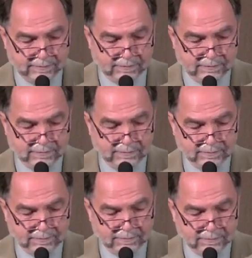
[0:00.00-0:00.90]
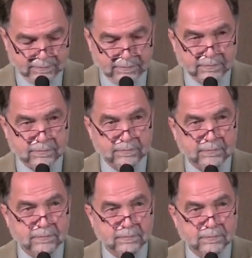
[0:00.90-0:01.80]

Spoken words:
[no speech]